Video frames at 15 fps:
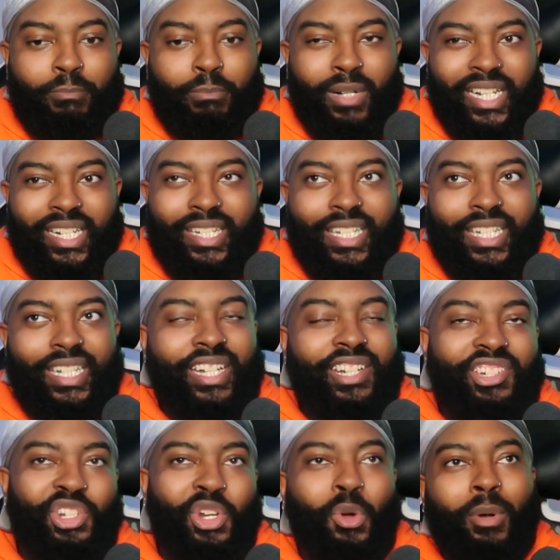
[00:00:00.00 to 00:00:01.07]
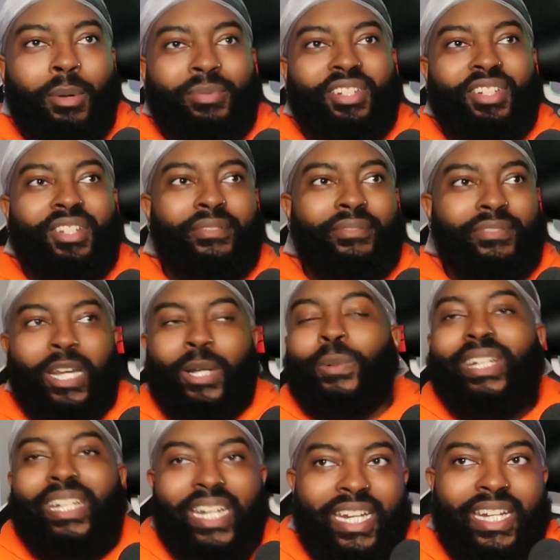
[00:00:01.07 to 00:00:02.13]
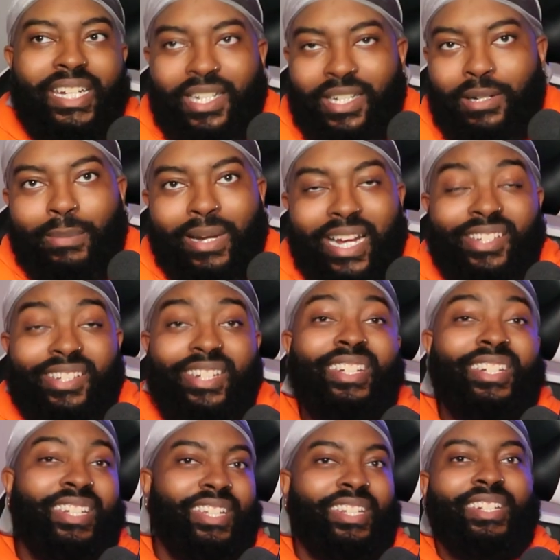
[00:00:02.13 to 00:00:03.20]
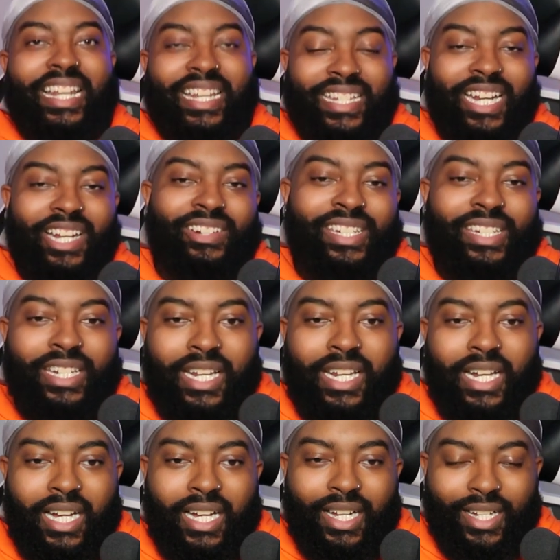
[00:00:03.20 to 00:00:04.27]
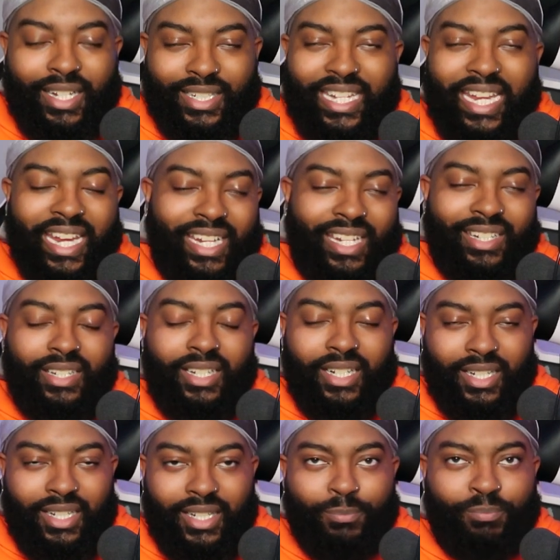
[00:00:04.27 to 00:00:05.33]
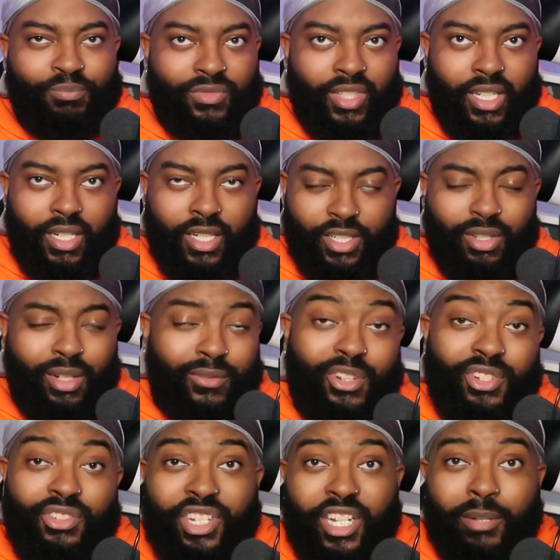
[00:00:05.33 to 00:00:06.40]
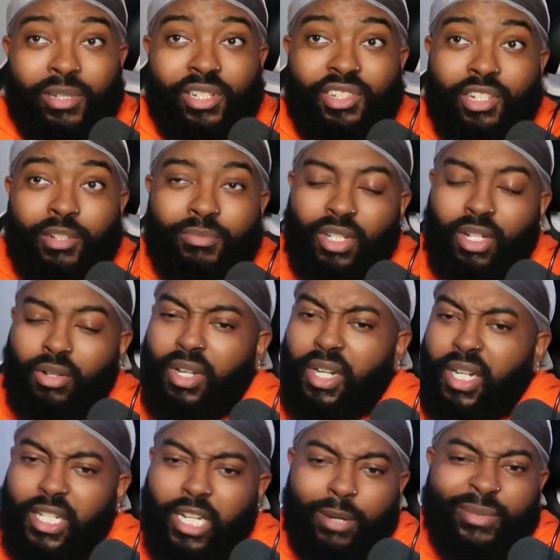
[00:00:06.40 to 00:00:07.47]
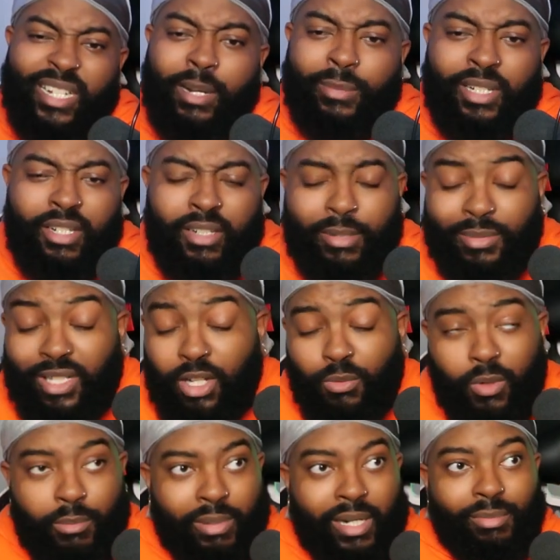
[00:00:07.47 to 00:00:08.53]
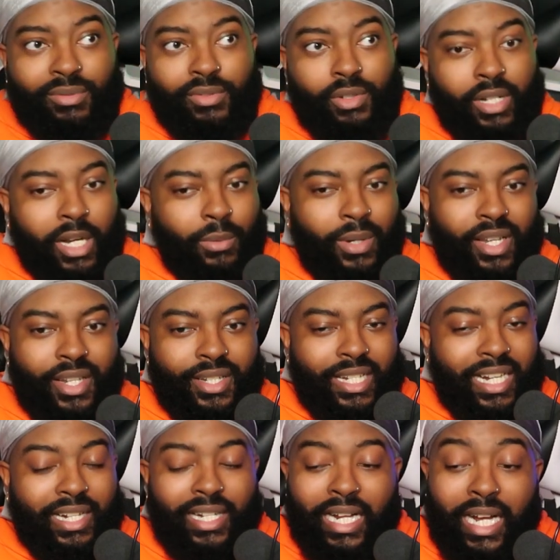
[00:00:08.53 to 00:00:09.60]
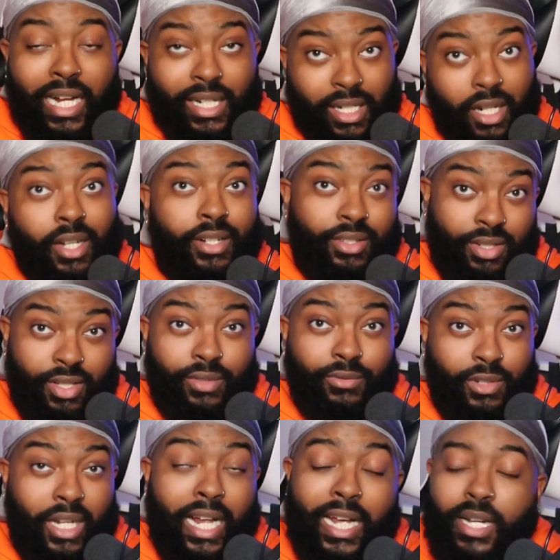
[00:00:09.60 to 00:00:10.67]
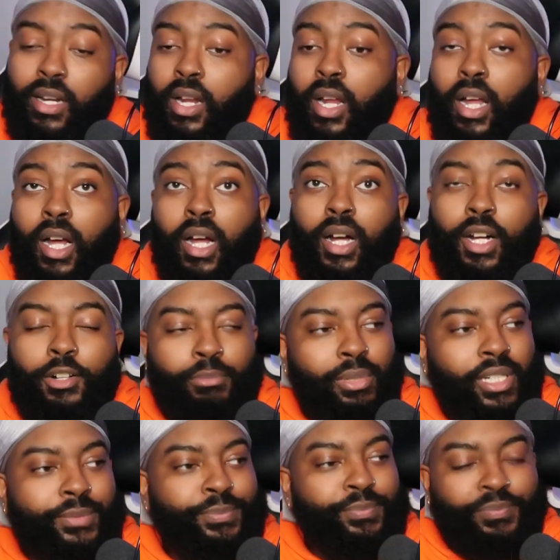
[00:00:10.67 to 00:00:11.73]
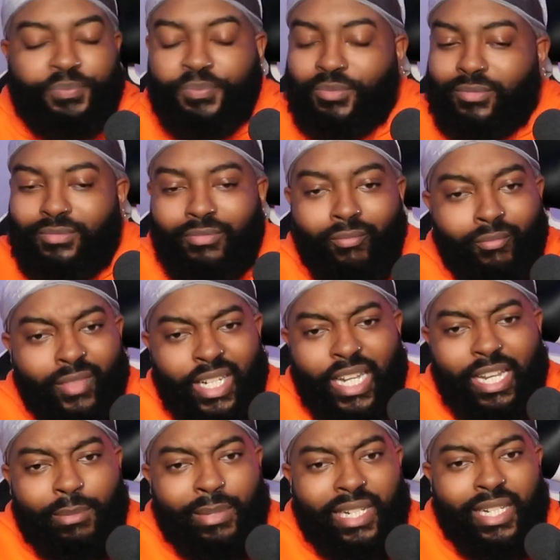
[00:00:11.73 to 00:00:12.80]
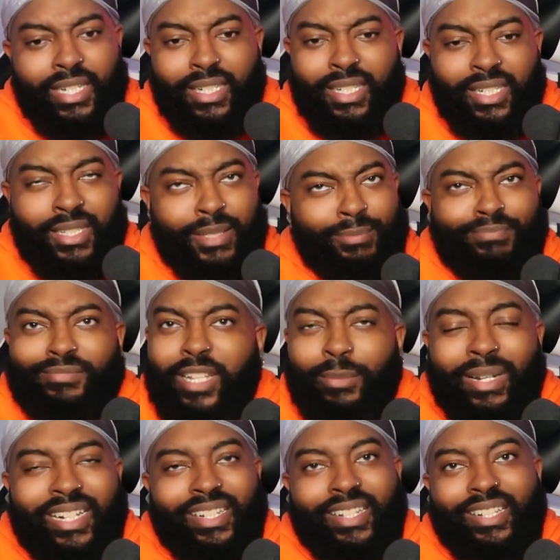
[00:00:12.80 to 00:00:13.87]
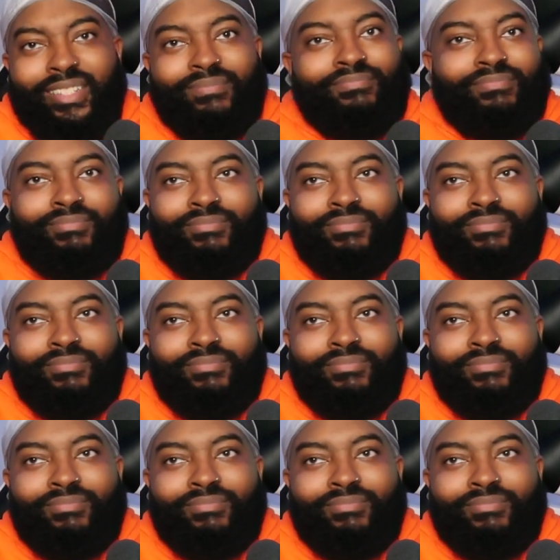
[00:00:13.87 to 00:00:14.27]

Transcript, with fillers: but he didn't show up to the very end of the match. In the end, that's how he uh, gained uh, the Universal Championship. So, comment down below. Let me know what pay-per-view that was. I, I honestly forgot. Um, but, yeah, man. Um, I'm liking this.